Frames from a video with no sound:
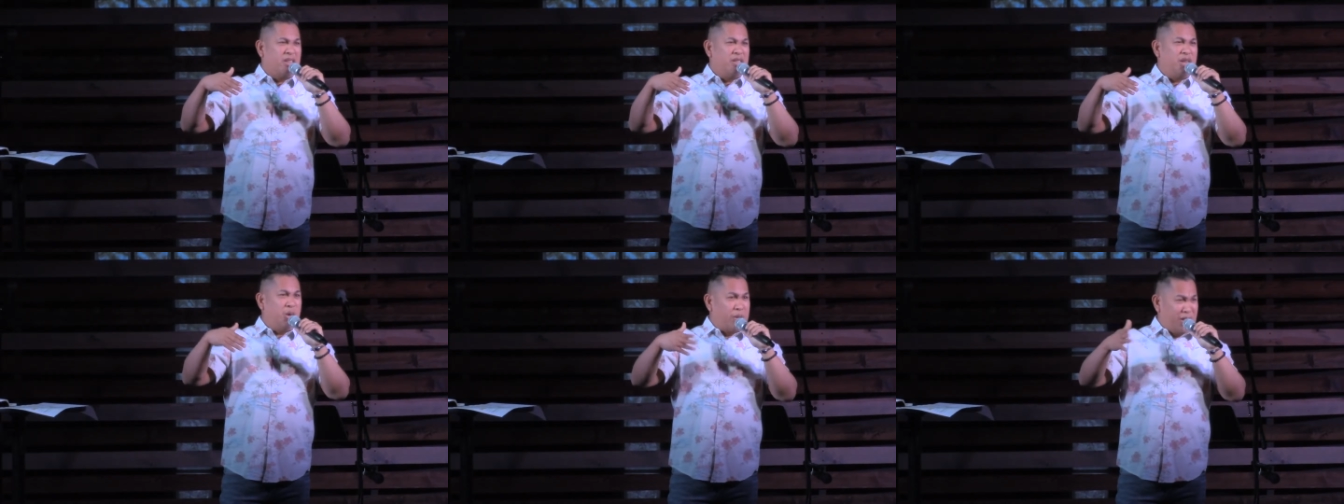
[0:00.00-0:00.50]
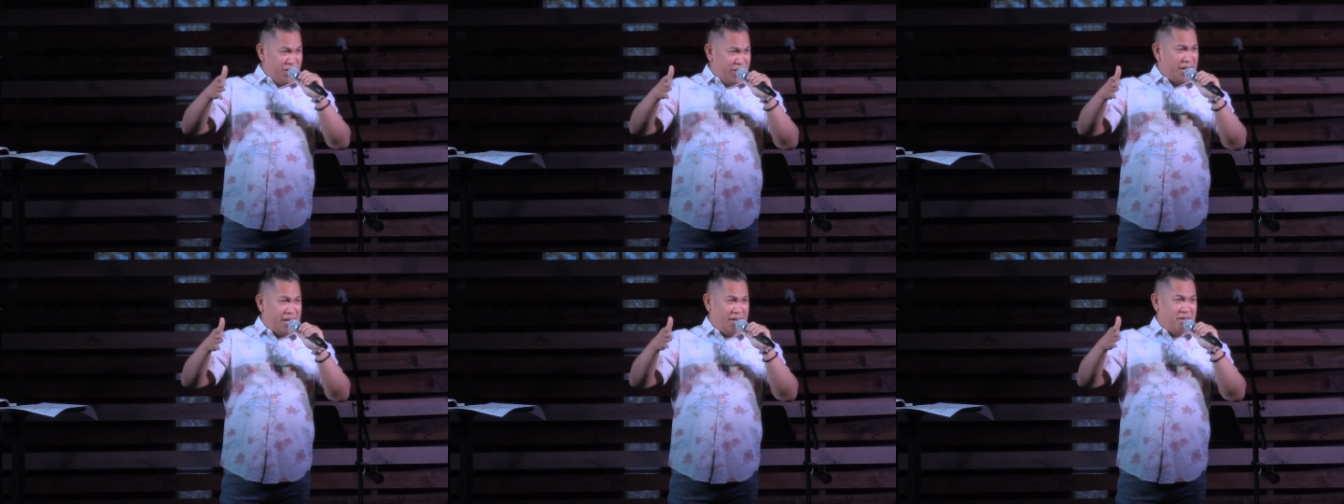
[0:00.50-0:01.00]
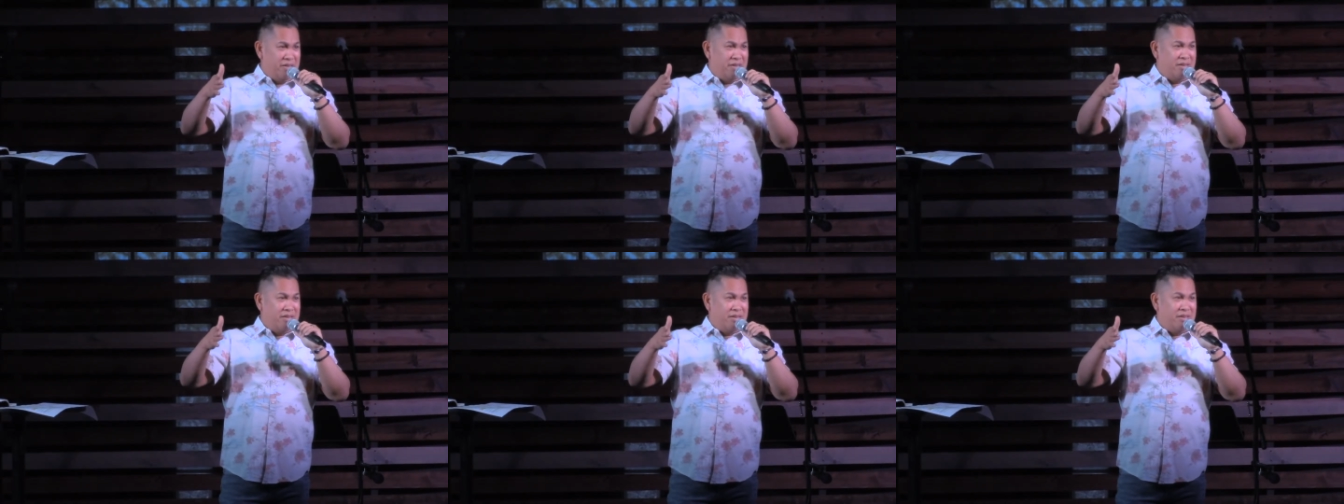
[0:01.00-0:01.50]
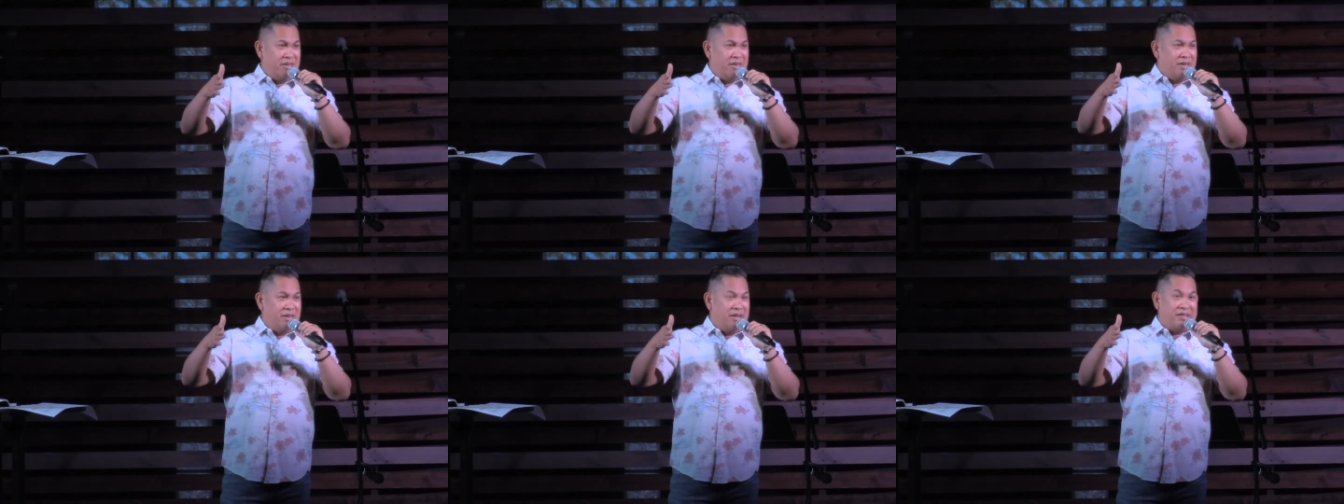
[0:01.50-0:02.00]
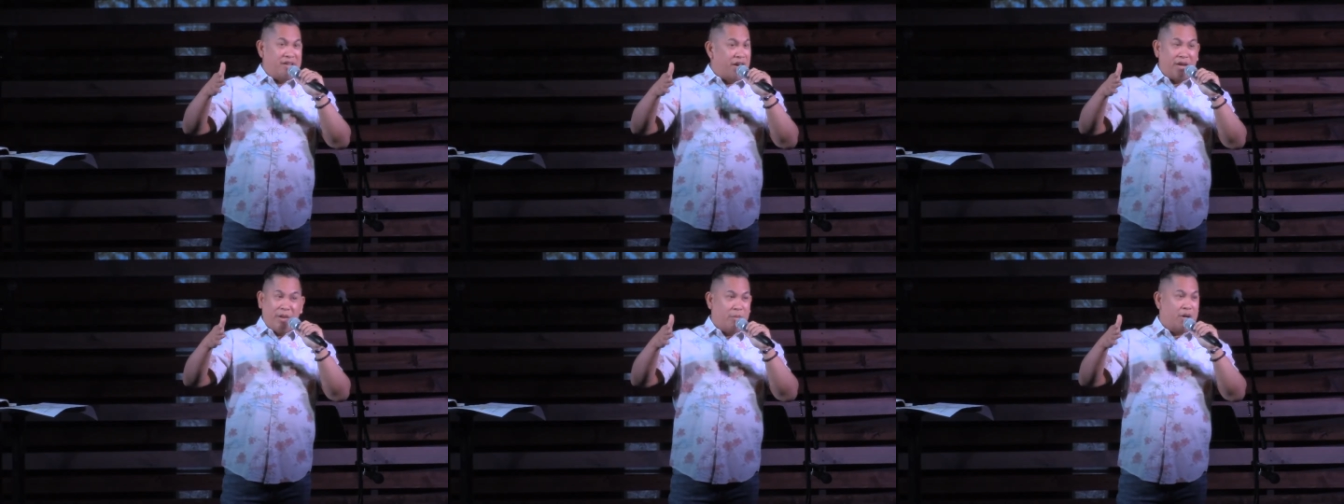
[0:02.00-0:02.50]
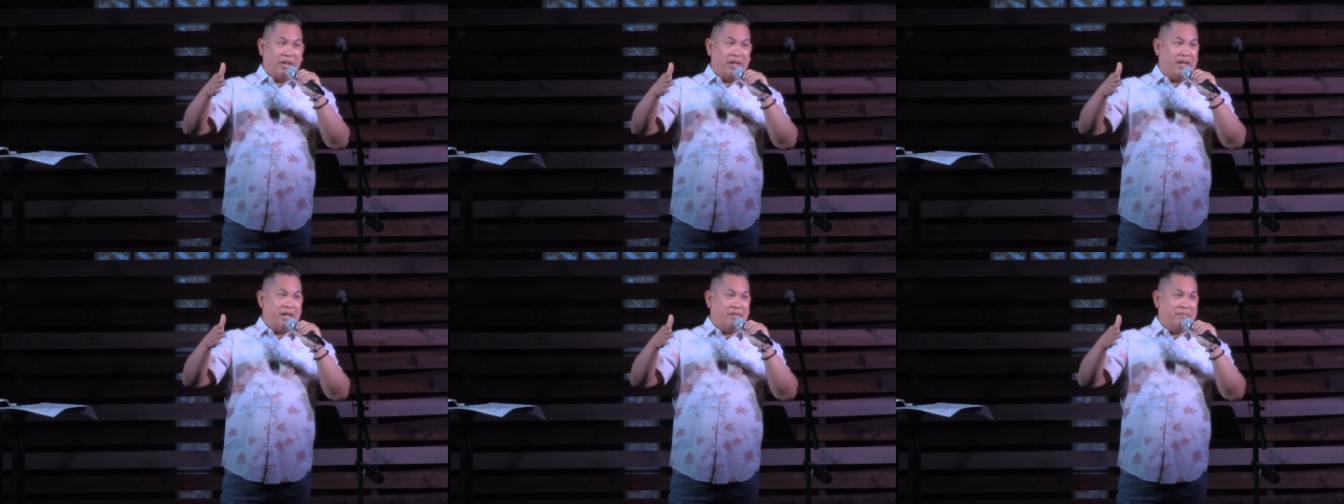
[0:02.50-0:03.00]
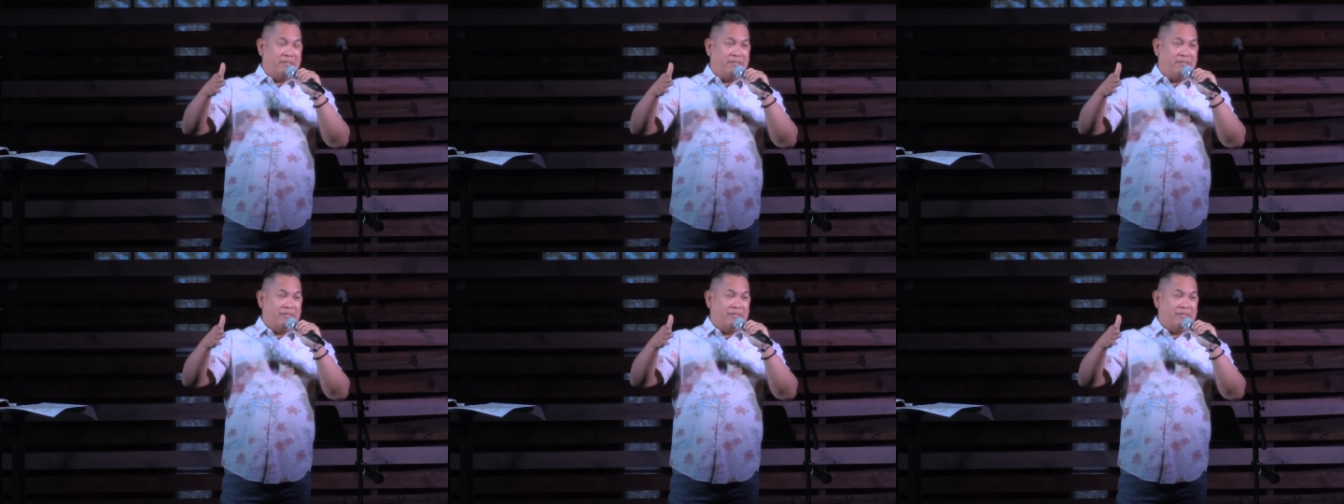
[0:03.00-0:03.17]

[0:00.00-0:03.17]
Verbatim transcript: Do you want to look at it? It's not on the market yet.